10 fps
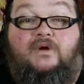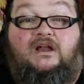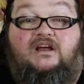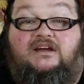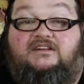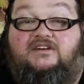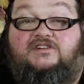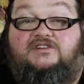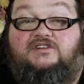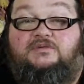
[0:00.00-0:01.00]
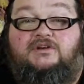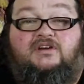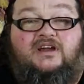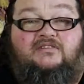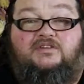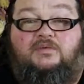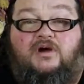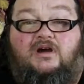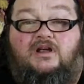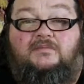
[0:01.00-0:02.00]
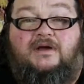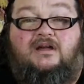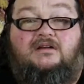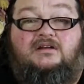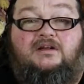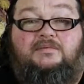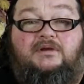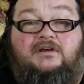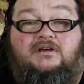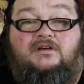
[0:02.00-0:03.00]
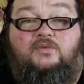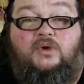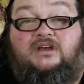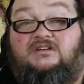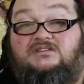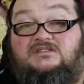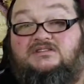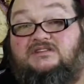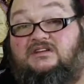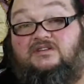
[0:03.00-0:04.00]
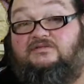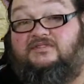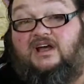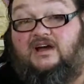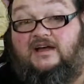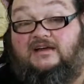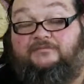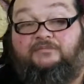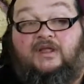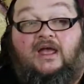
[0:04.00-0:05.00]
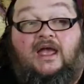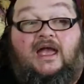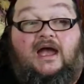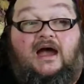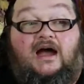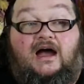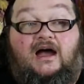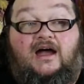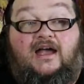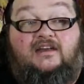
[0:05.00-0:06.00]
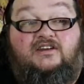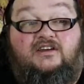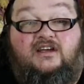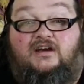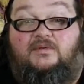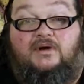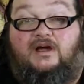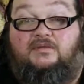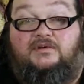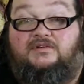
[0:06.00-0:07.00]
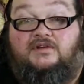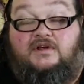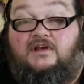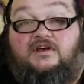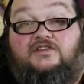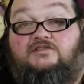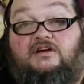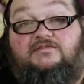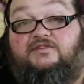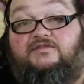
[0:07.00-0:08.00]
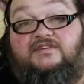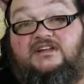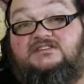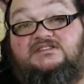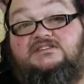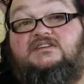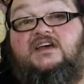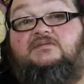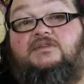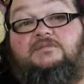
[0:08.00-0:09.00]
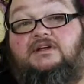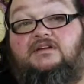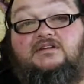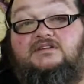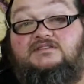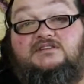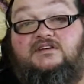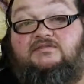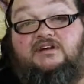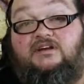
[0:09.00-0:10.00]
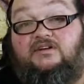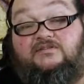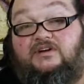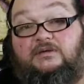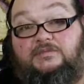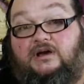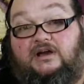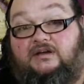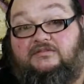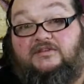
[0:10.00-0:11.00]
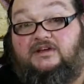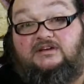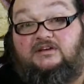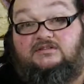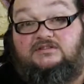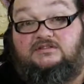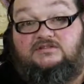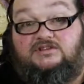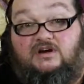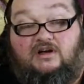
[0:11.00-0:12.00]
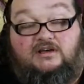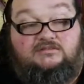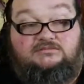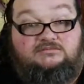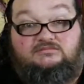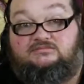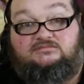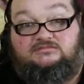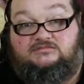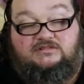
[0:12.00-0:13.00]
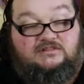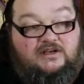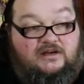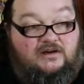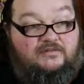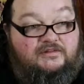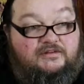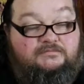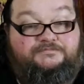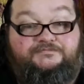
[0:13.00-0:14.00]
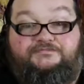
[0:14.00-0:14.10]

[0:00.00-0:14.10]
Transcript: We like those because we don't have to worry about clipping wings because they don't fly, and you can get away with 3-foot fences to keep them in because they're really not very brave. They don't try and get over them.